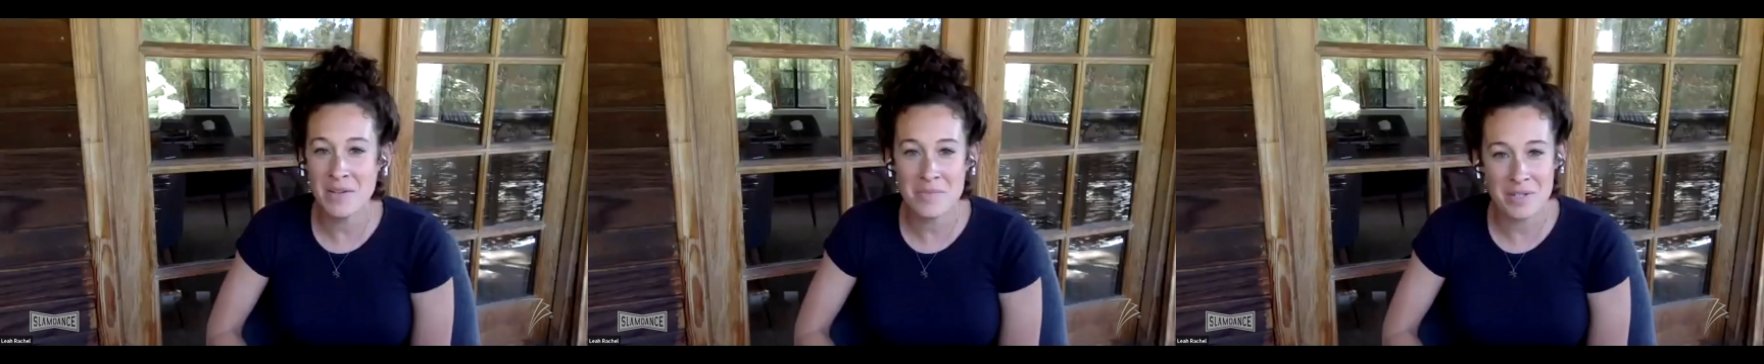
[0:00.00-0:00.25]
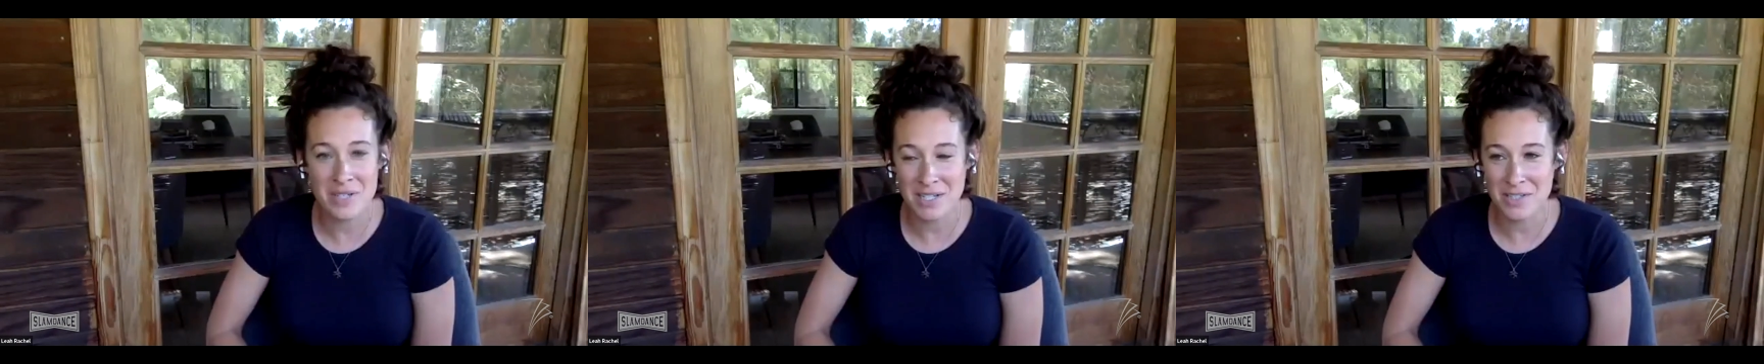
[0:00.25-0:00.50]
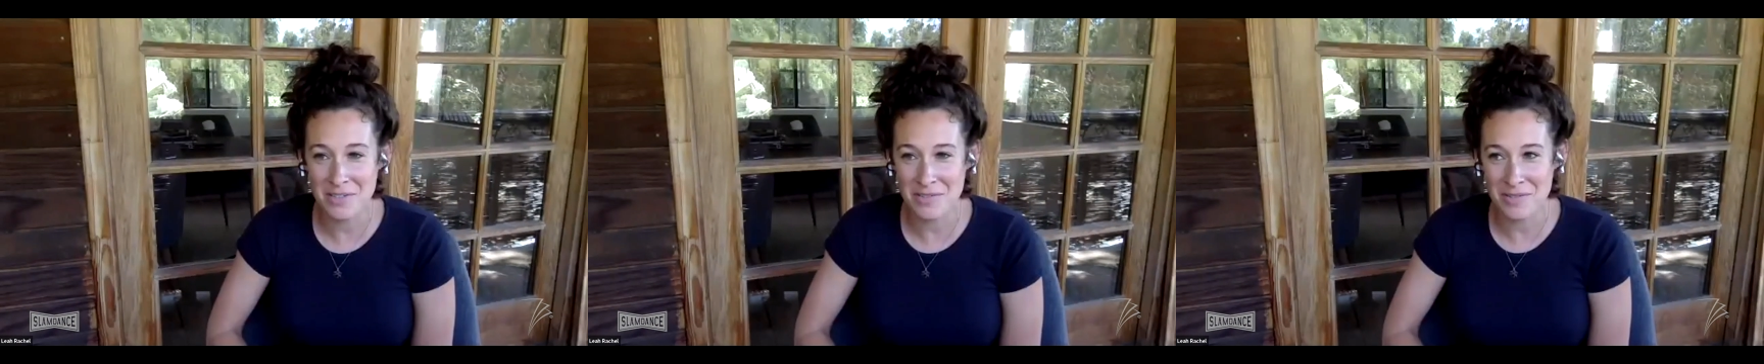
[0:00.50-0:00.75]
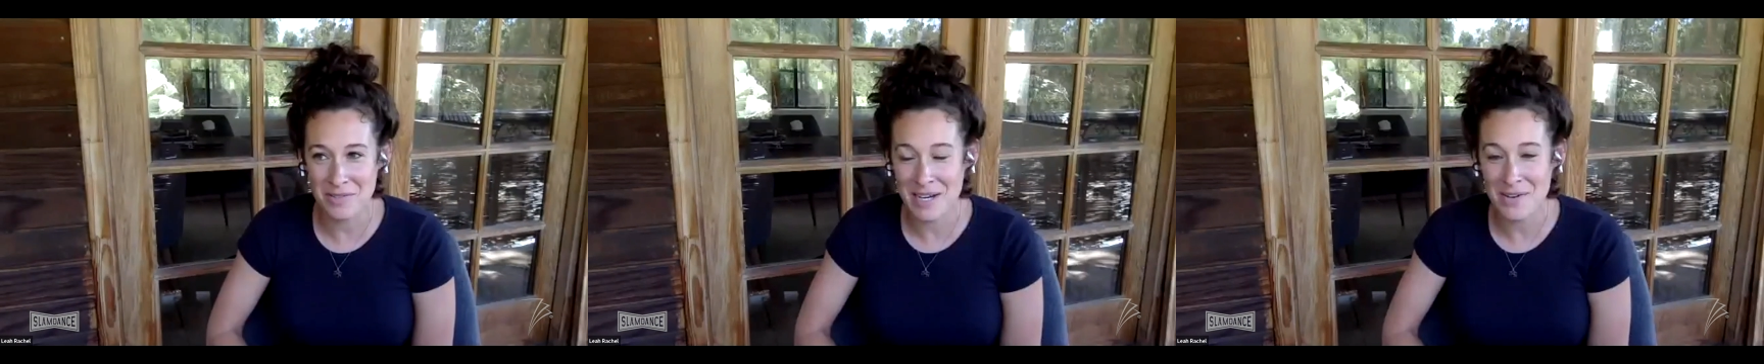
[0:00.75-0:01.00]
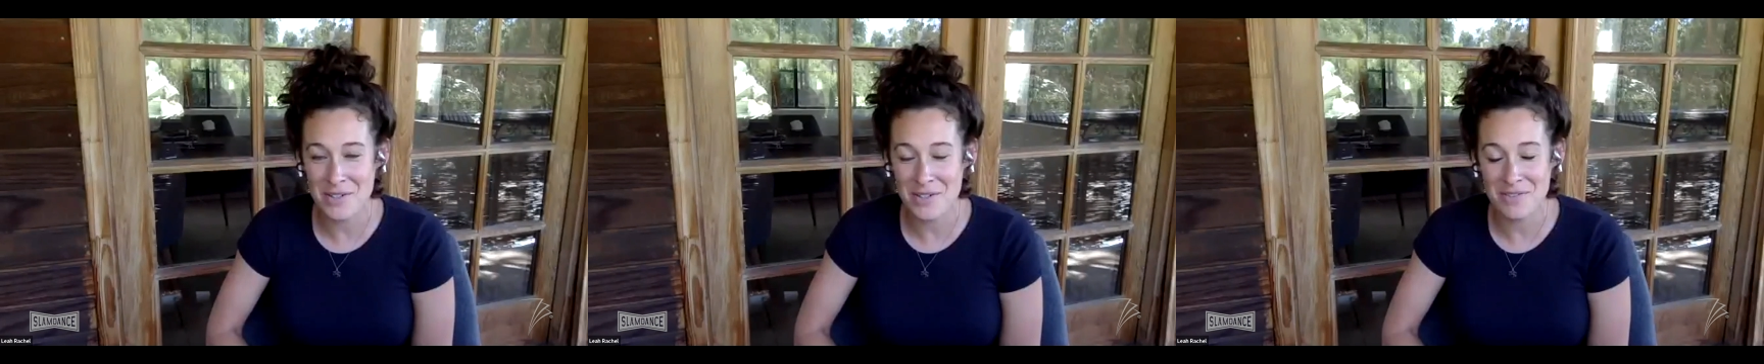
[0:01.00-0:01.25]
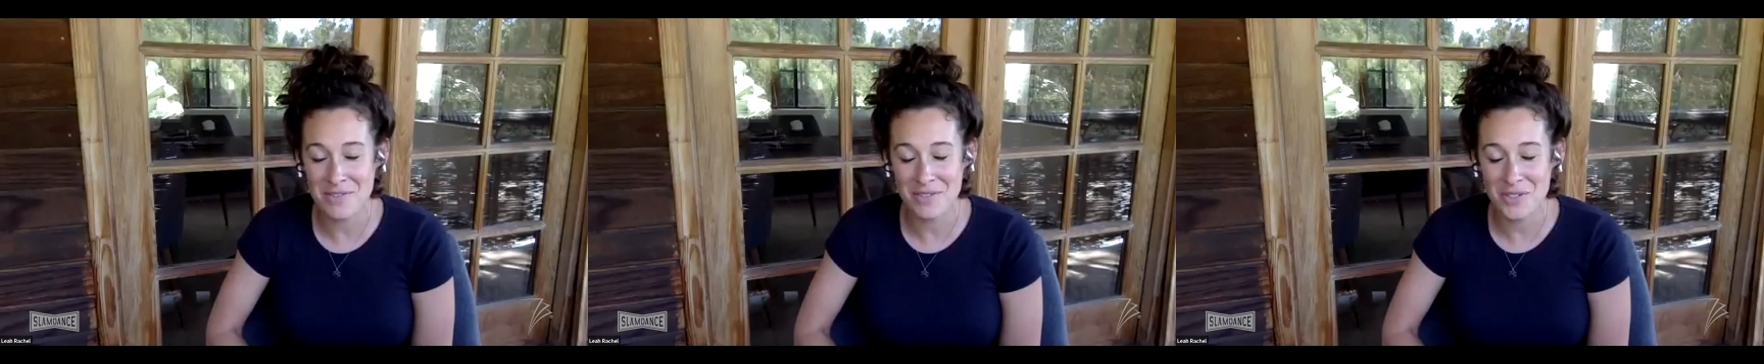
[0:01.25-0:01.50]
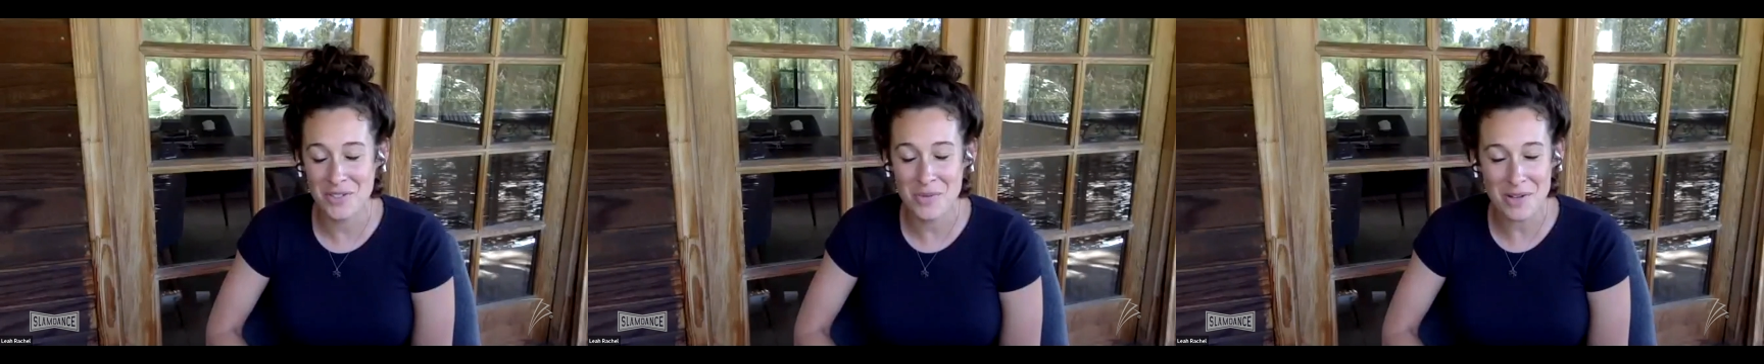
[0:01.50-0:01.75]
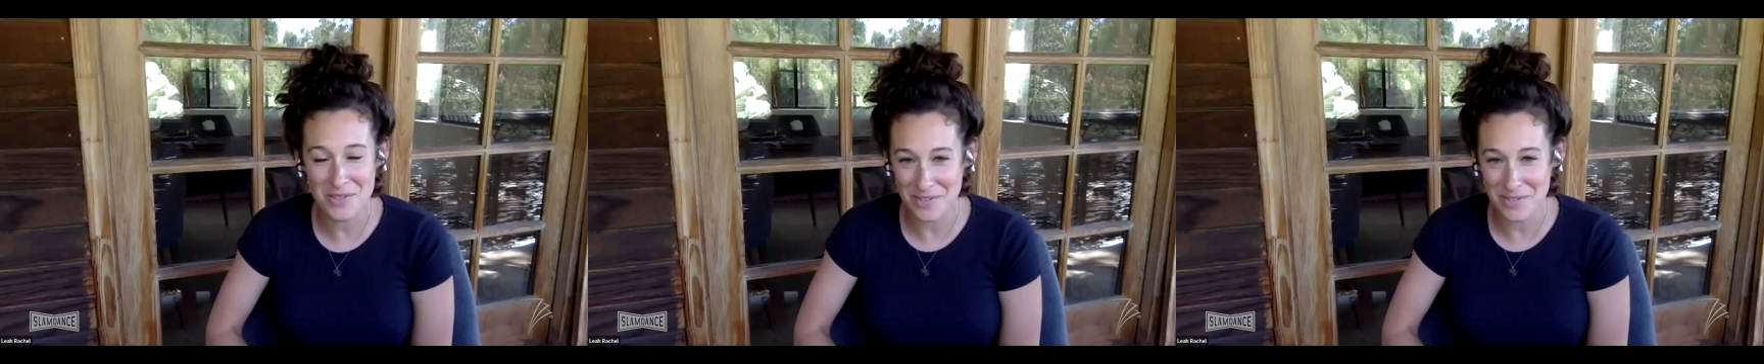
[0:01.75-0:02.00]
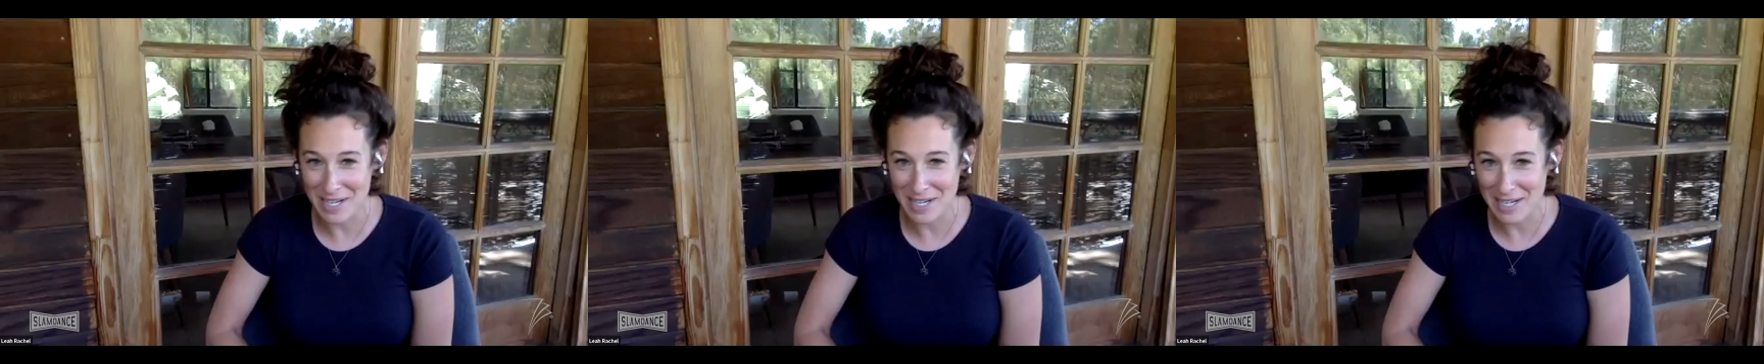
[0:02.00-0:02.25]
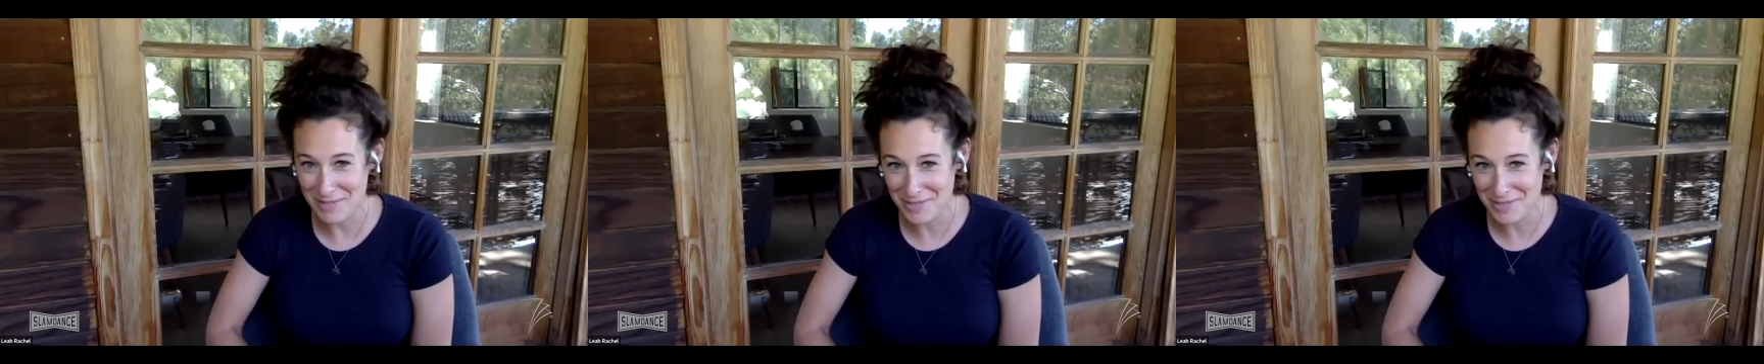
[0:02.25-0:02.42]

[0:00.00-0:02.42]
unproductive from the hours of 12 to 5.